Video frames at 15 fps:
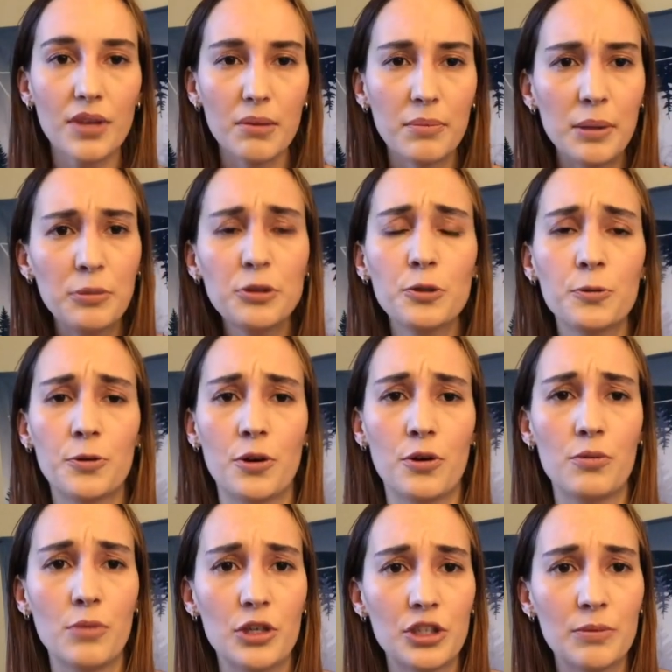people don't
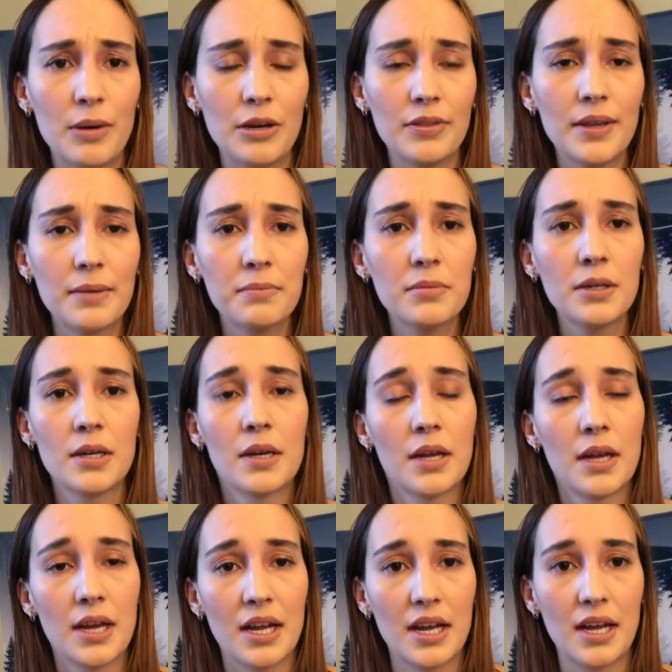know much about them,
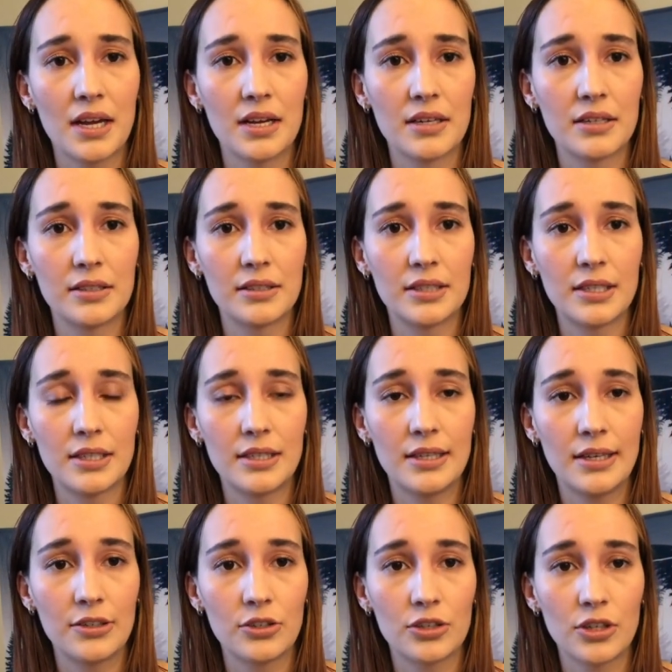and
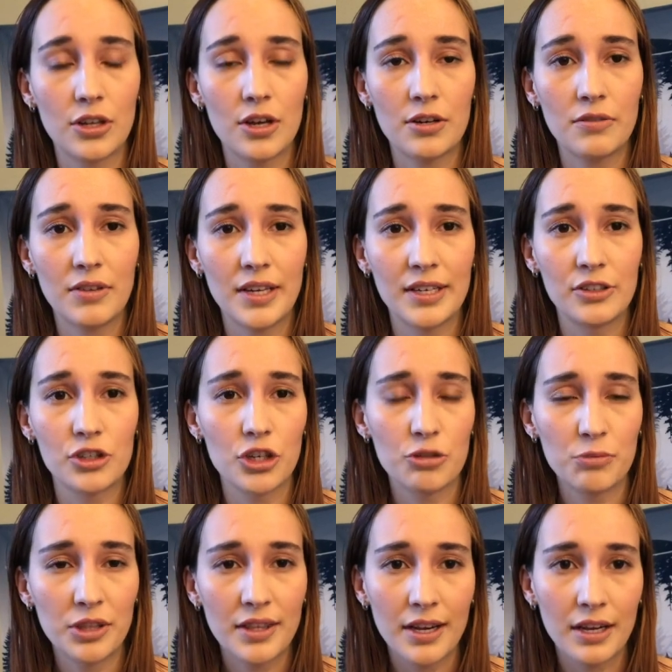there's a lot of like
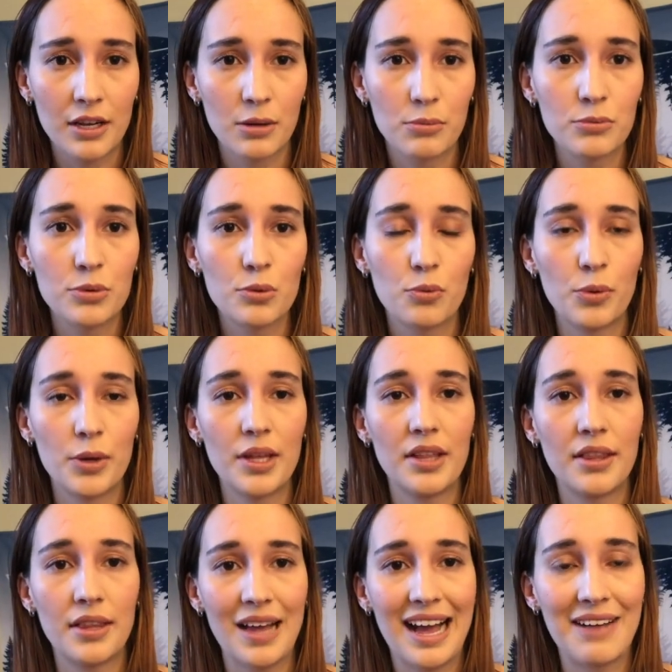judgment that comes
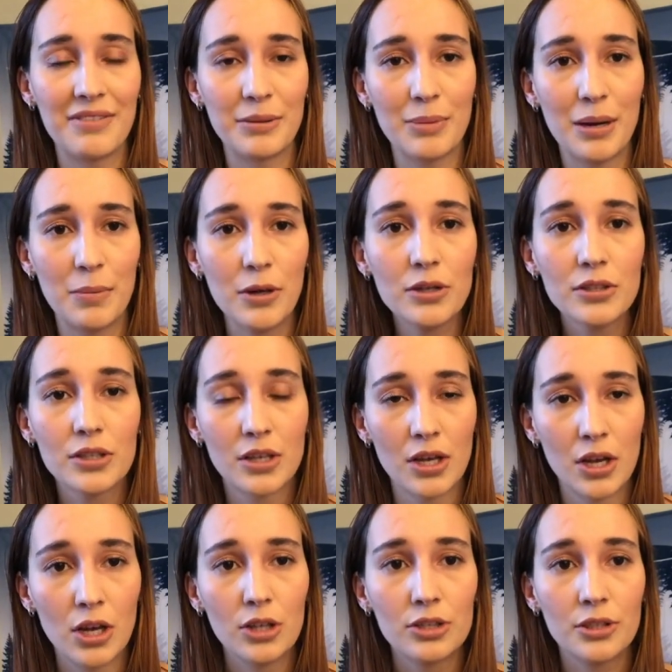with having bedbugs.
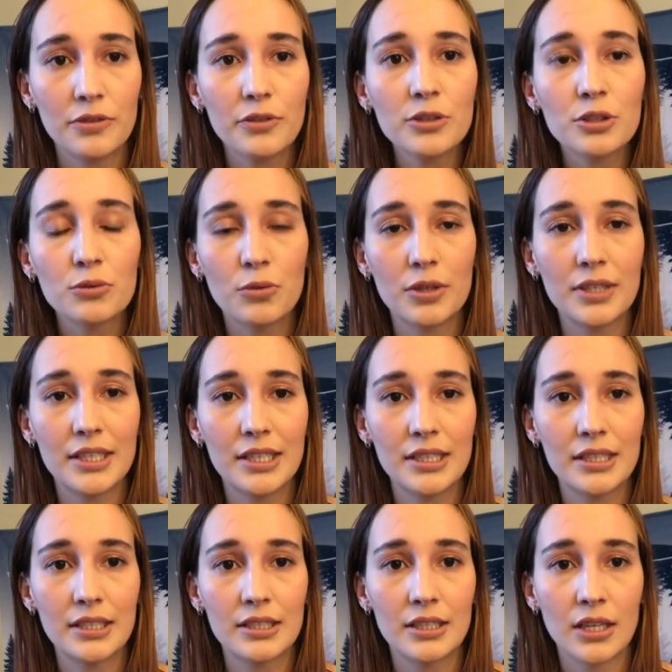So the first one
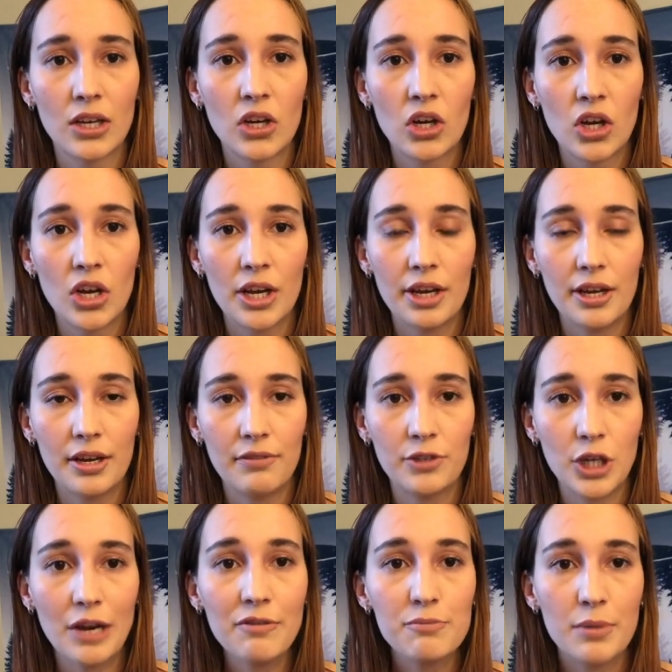is, if
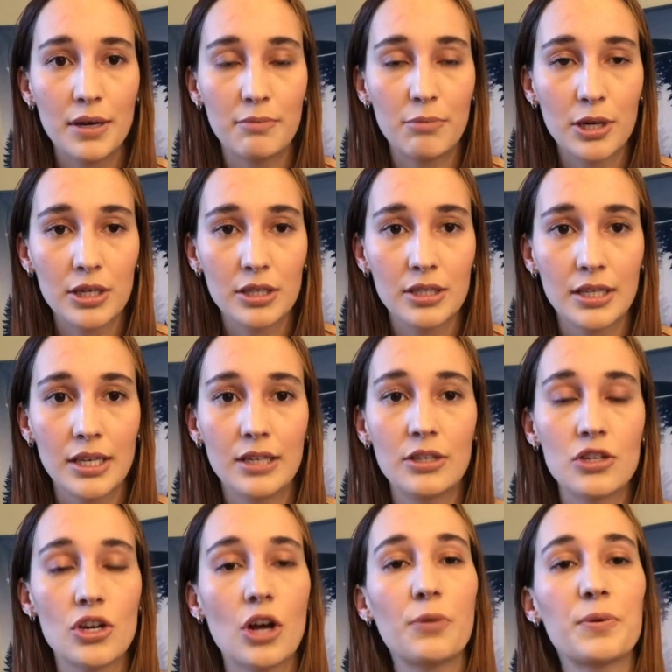you have bedbugs, it
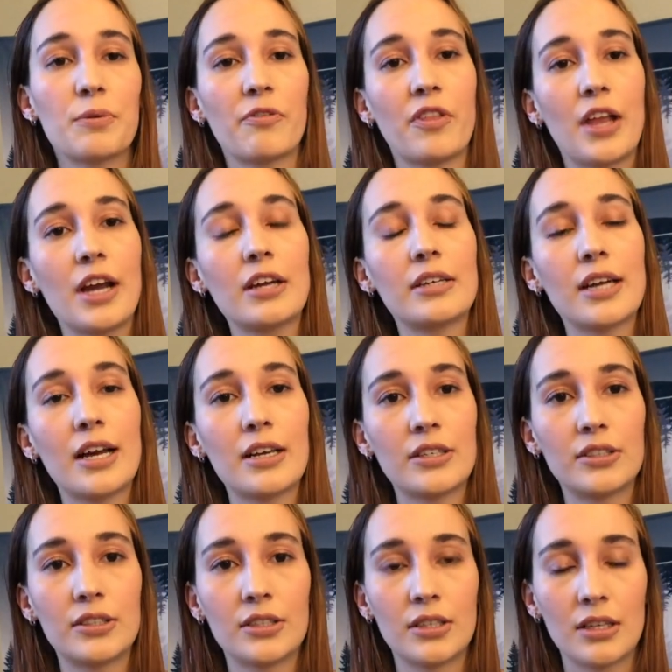does not reflect
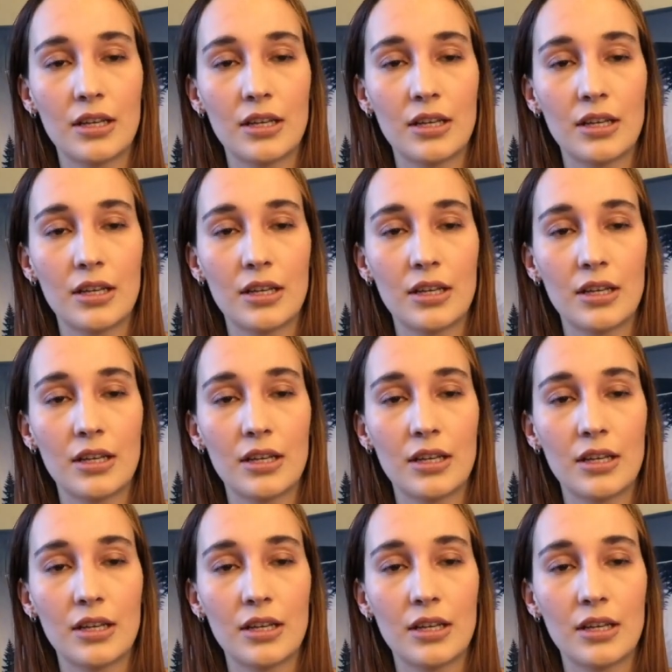as